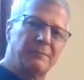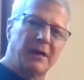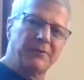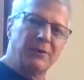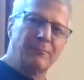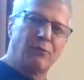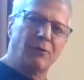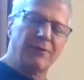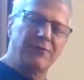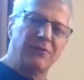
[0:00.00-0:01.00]
about the
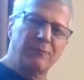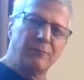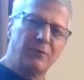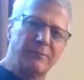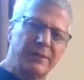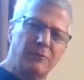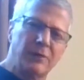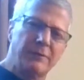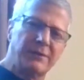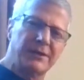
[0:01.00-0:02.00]
importance of movement.
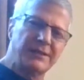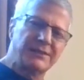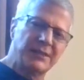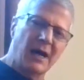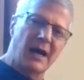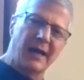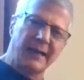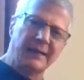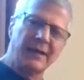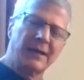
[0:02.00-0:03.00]
We were
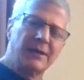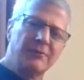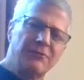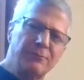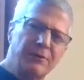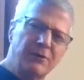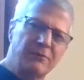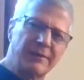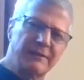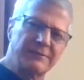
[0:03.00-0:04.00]
designed to
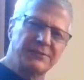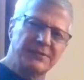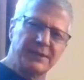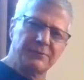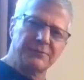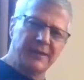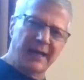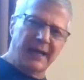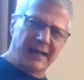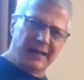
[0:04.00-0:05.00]
move every single
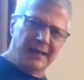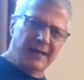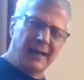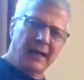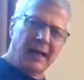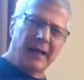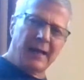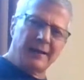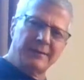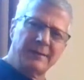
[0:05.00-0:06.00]
day,
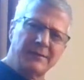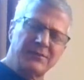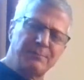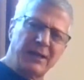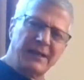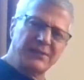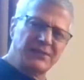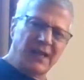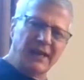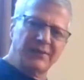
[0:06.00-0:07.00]
and being
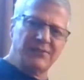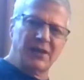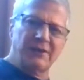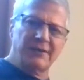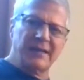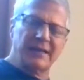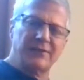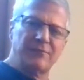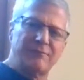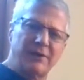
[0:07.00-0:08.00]
sedentary
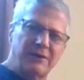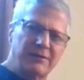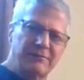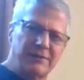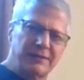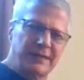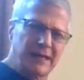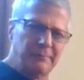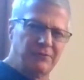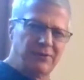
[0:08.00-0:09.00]
is very, very
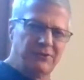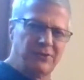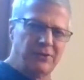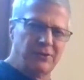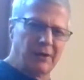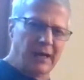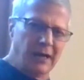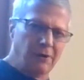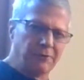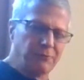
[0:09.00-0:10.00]
damaging to your
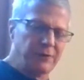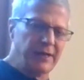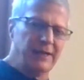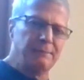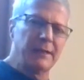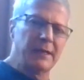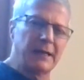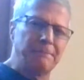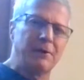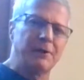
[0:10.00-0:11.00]
health. We need to be
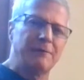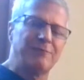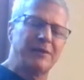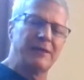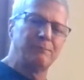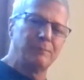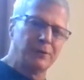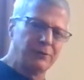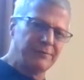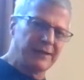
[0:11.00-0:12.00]
up on our feet
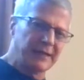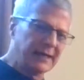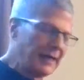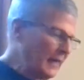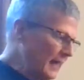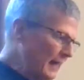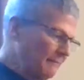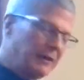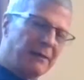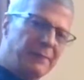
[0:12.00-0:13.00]
moving.
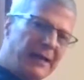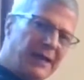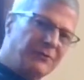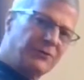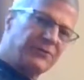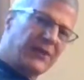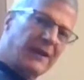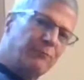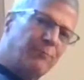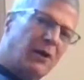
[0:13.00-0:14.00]
Got my
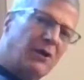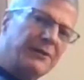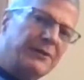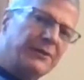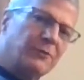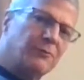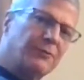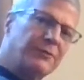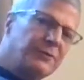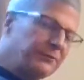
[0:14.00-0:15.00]
exercise ball in the
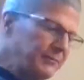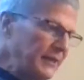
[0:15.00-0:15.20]
corner over